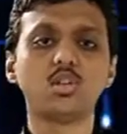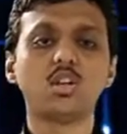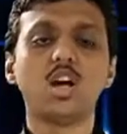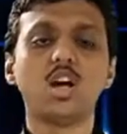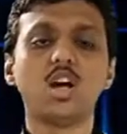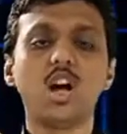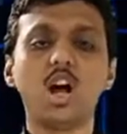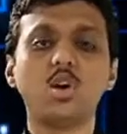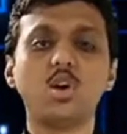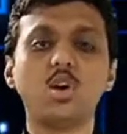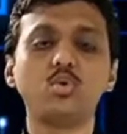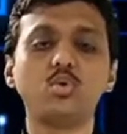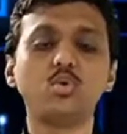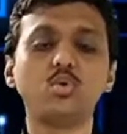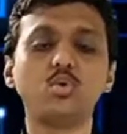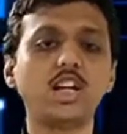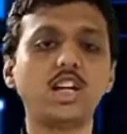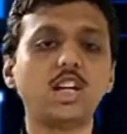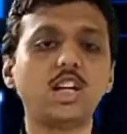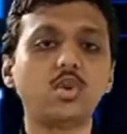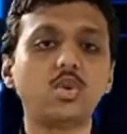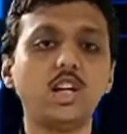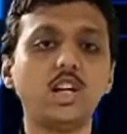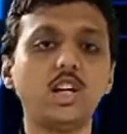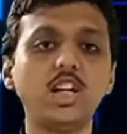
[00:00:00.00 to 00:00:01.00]
How to
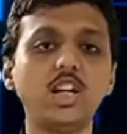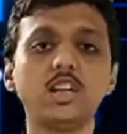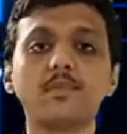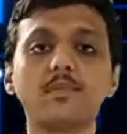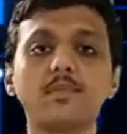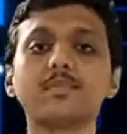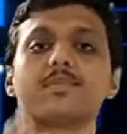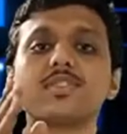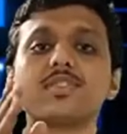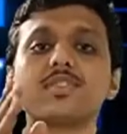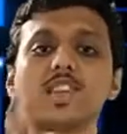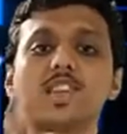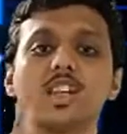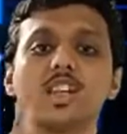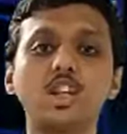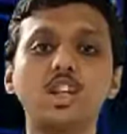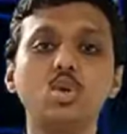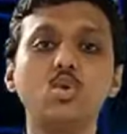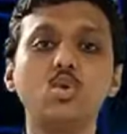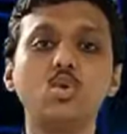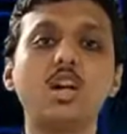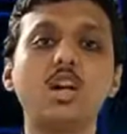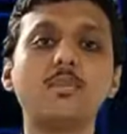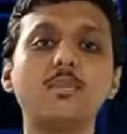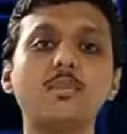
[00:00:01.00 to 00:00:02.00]
calculate?
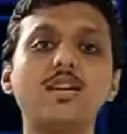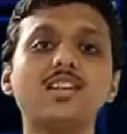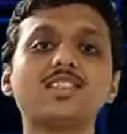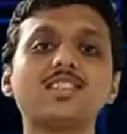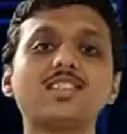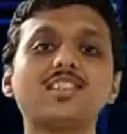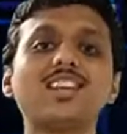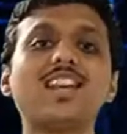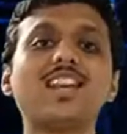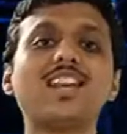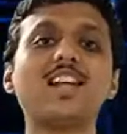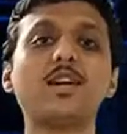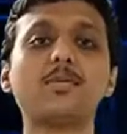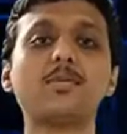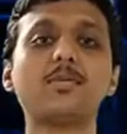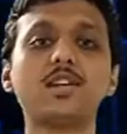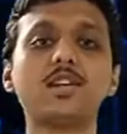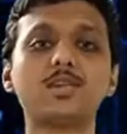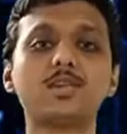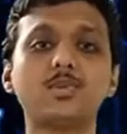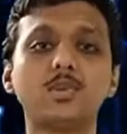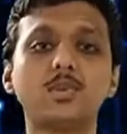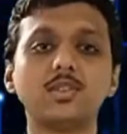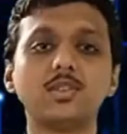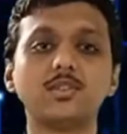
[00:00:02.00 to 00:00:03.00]
UR minus LR plus
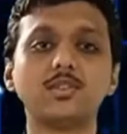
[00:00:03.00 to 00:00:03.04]
1.